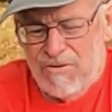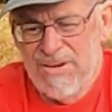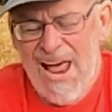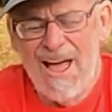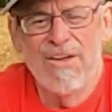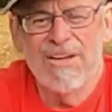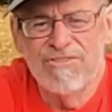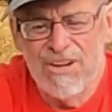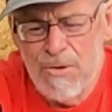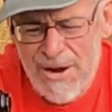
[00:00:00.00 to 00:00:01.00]
So now you
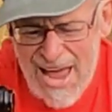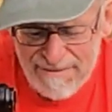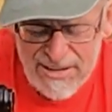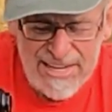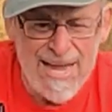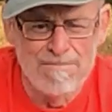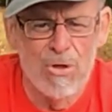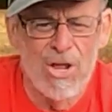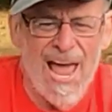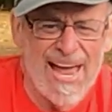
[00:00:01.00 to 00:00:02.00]
can see we have a
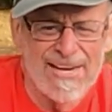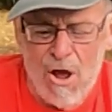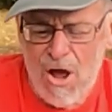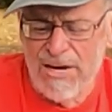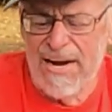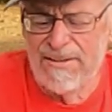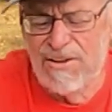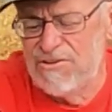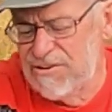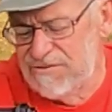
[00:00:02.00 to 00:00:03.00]
gimbal head on here.
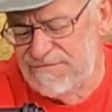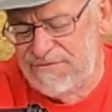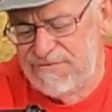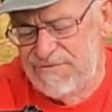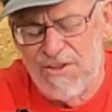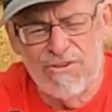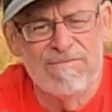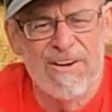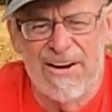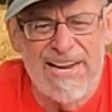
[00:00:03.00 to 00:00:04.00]
This is this
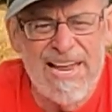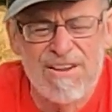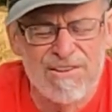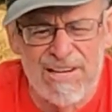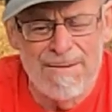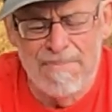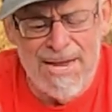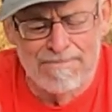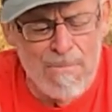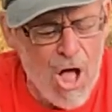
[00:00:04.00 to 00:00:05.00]
could very easily
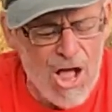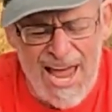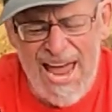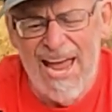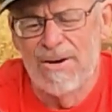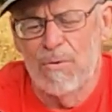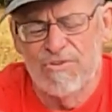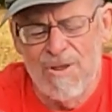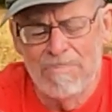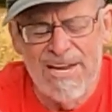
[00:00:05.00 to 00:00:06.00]
be a ball head
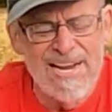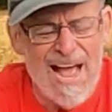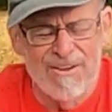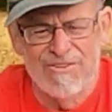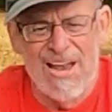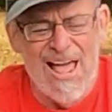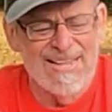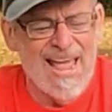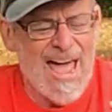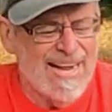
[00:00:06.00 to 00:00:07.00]
or something else
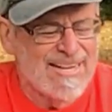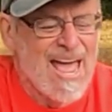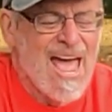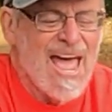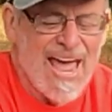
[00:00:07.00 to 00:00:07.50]
like that.